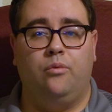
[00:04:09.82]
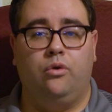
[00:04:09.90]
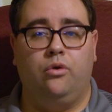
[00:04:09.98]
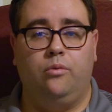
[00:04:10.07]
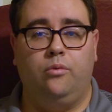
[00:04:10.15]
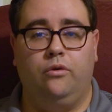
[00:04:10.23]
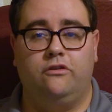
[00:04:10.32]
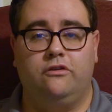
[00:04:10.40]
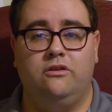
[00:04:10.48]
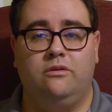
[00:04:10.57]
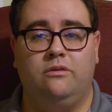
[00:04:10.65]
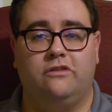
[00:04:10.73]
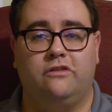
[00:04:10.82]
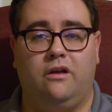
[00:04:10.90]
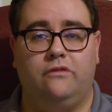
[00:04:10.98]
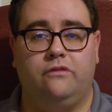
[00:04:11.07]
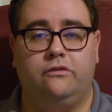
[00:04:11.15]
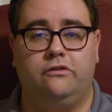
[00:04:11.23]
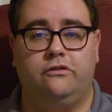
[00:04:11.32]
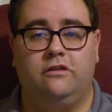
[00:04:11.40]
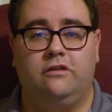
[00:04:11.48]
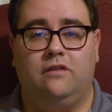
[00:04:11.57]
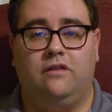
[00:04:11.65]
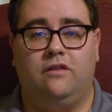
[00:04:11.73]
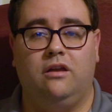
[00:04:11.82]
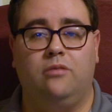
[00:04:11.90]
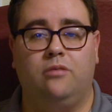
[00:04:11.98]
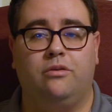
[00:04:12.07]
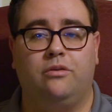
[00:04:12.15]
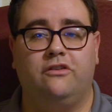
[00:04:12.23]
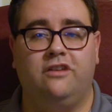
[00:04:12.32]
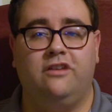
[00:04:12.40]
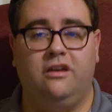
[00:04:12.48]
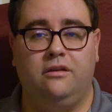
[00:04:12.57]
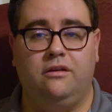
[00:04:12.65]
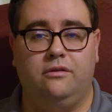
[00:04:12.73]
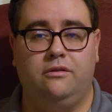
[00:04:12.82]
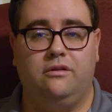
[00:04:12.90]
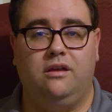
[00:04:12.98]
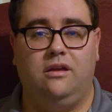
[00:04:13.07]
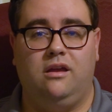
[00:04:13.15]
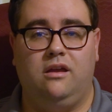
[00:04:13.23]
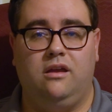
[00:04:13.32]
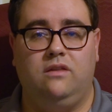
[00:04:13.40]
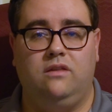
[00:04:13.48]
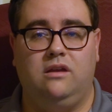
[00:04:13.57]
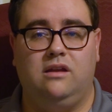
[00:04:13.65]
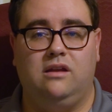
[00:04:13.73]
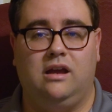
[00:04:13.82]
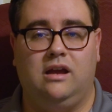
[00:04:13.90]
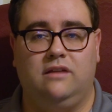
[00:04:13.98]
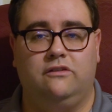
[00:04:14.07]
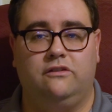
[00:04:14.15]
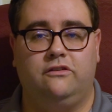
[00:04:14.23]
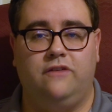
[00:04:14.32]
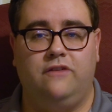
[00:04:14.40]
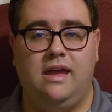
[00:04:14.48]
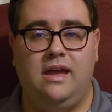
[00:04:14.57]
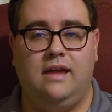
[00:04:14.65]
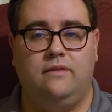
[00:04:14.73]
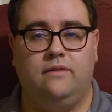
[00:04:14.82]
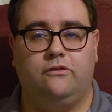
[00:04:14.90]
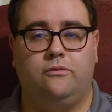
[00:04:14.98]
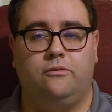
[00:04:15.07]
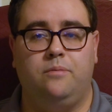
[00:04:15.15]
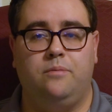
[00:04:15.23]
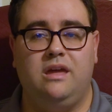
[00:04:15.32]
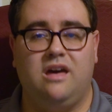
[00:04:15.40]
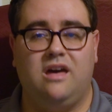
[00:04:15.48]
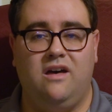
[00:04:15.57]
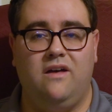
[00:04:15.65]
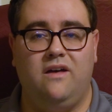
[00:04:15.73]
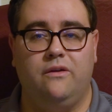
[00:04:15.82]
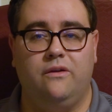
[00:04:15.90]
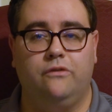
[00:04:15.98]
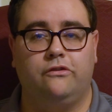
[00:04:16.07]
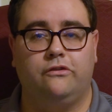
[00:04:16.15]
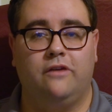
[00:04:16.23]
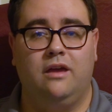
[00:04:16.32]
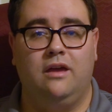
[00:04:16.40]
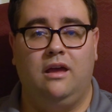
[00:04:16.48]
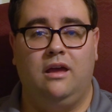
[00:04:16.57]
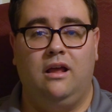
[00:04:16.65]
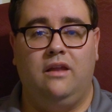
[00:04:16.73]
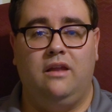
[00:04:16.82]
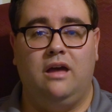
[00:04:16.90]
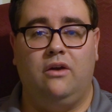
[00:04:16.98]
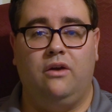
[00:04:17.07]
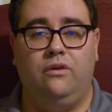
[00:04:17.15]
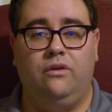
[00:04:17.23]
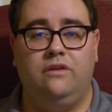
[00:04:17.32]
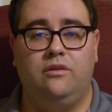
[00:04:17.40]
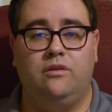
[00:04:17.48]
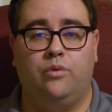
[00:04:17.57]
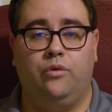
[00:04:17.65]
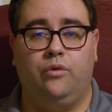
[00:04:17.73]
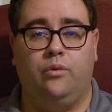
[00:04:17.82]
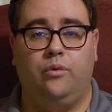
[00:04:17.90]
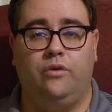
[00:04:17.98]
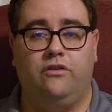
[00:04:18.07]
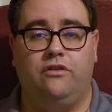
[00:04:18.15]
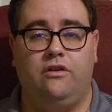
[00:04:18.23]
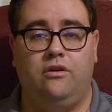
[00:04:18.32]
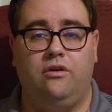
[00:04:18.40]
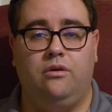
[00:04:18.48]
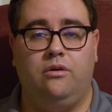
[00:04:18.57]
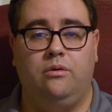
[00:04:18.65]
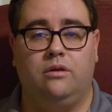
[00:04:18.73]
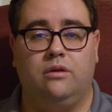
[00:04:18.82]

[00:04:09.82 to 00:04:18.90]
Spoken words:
World War II is also significant, particularly in the United States, because not only did World War II